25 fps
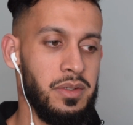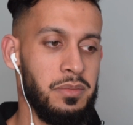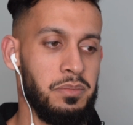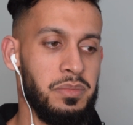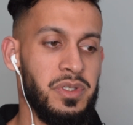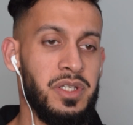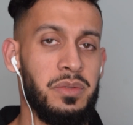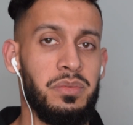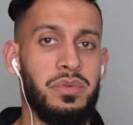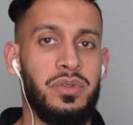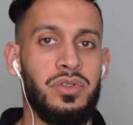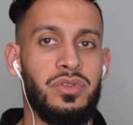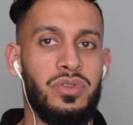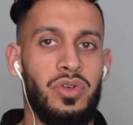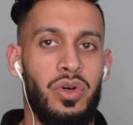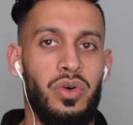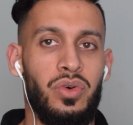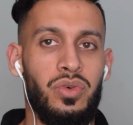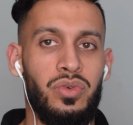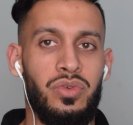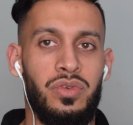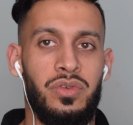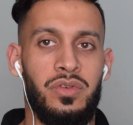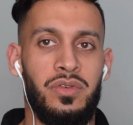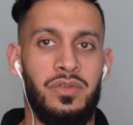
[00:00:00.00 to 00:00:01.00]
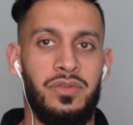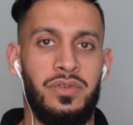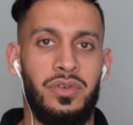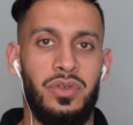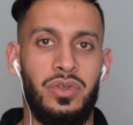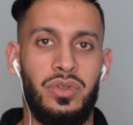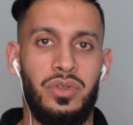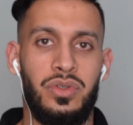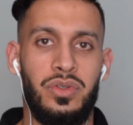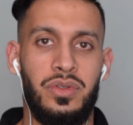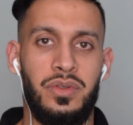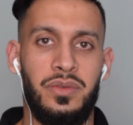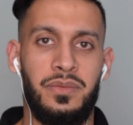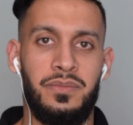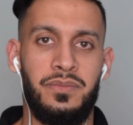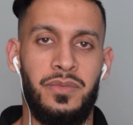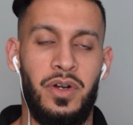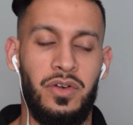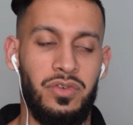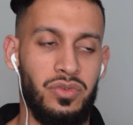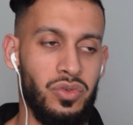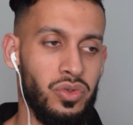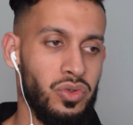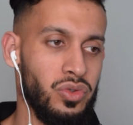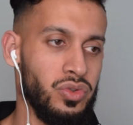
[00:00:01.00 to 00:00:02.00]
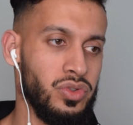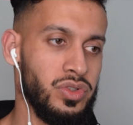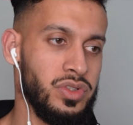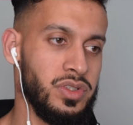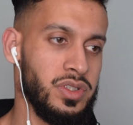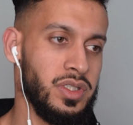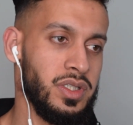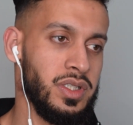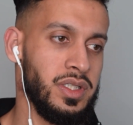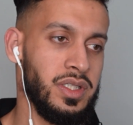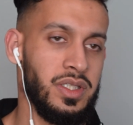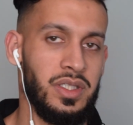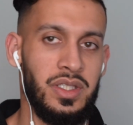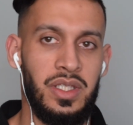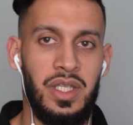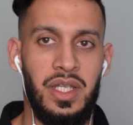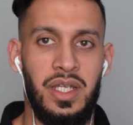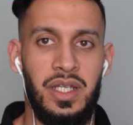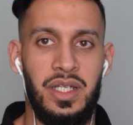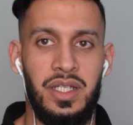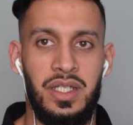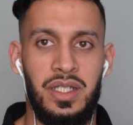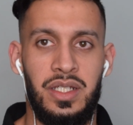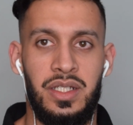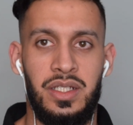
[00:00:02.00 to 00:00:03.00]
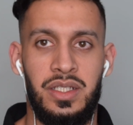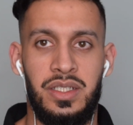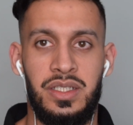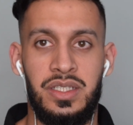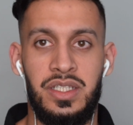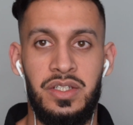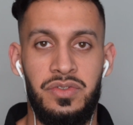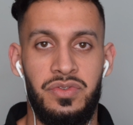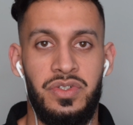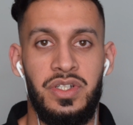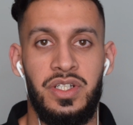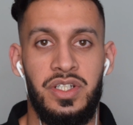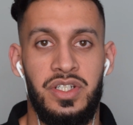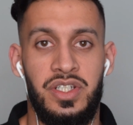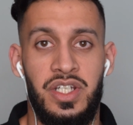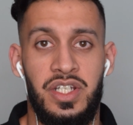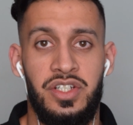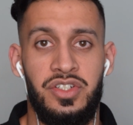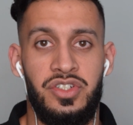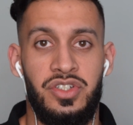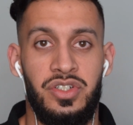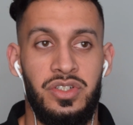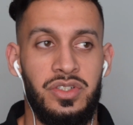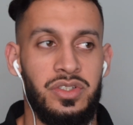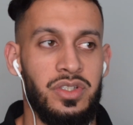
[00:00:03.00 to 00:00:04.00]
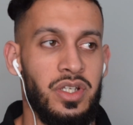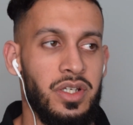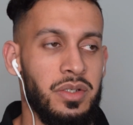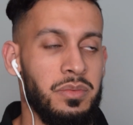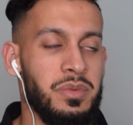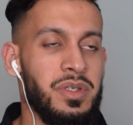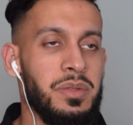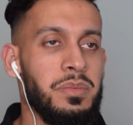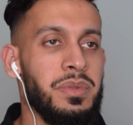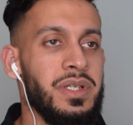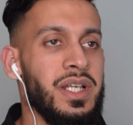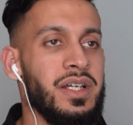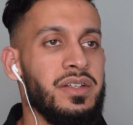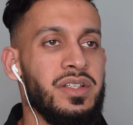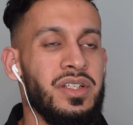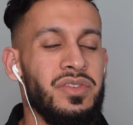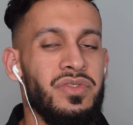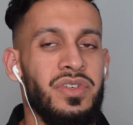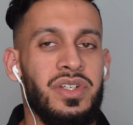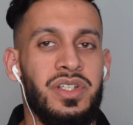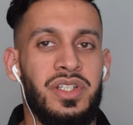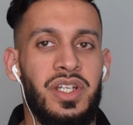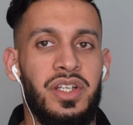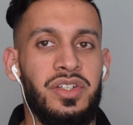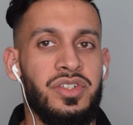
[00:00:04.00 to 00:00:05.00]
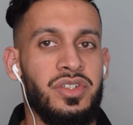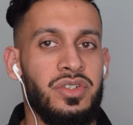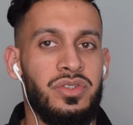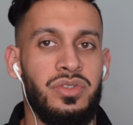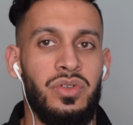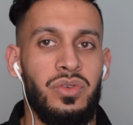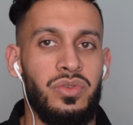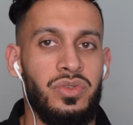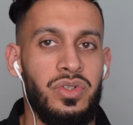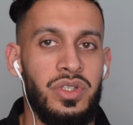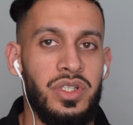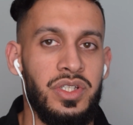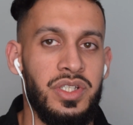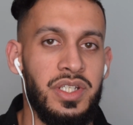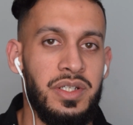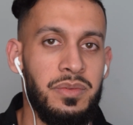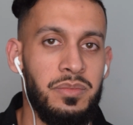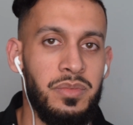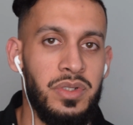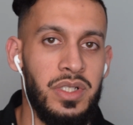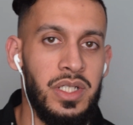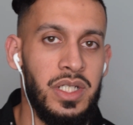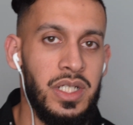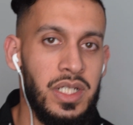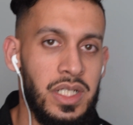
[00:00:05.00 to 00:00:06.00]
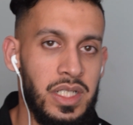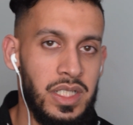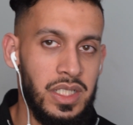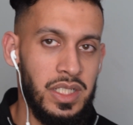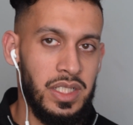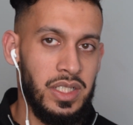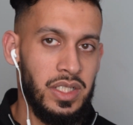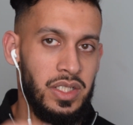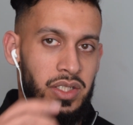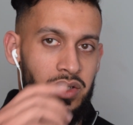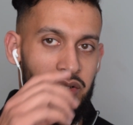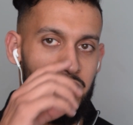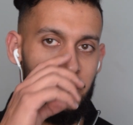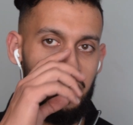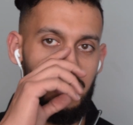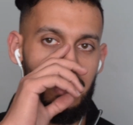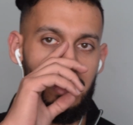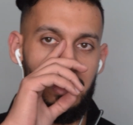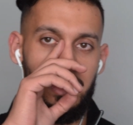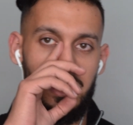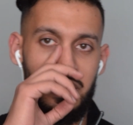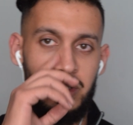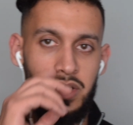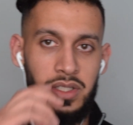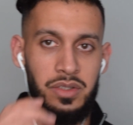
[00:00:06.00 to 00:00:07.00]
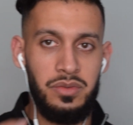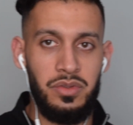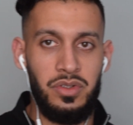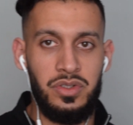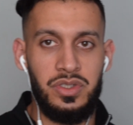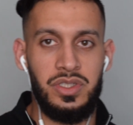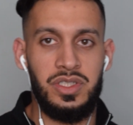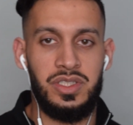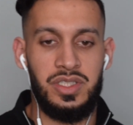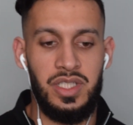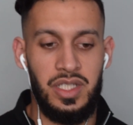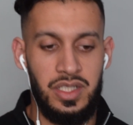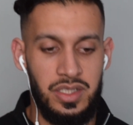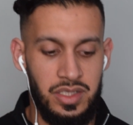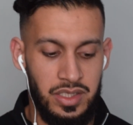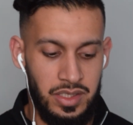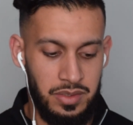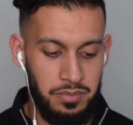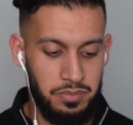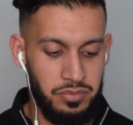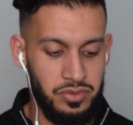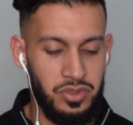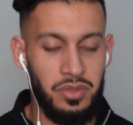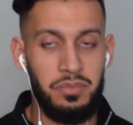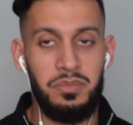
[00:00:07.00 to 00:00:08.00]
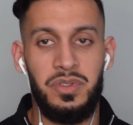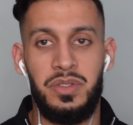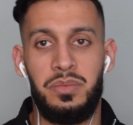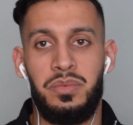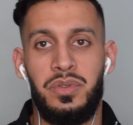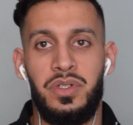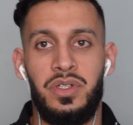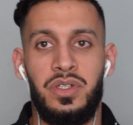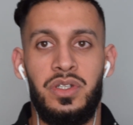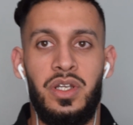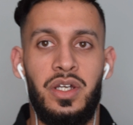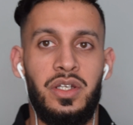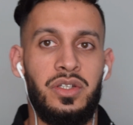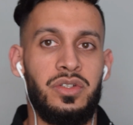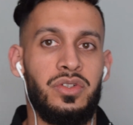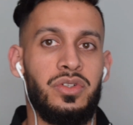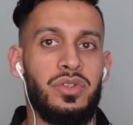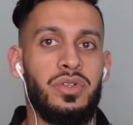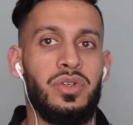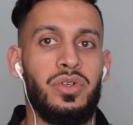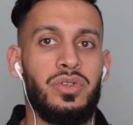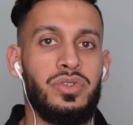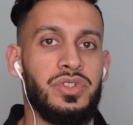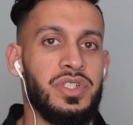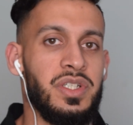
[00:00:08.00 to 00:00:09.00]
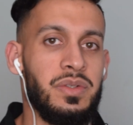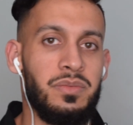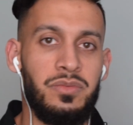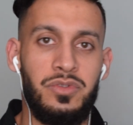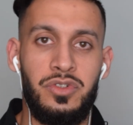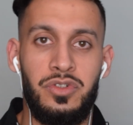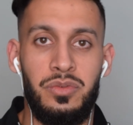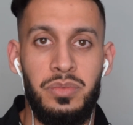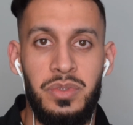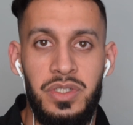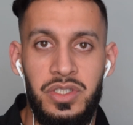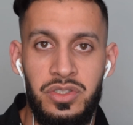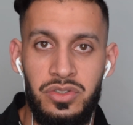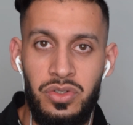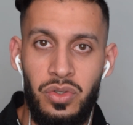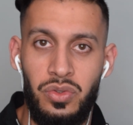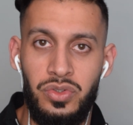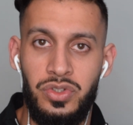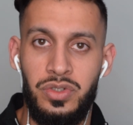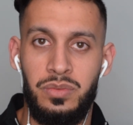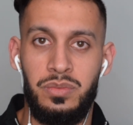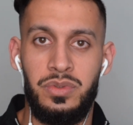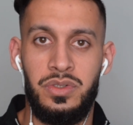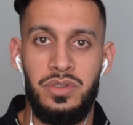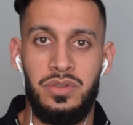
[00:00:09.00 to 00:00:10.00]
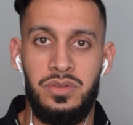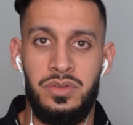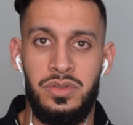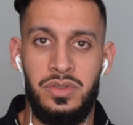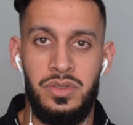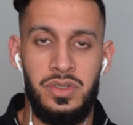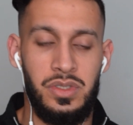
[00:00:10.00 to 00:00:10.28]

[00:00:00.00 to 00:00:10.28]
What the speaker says: people go for, of course, their different intentions. Like, people have different intentions going to the gym. You know, you gotta understand that some people like to go gym to be sociable,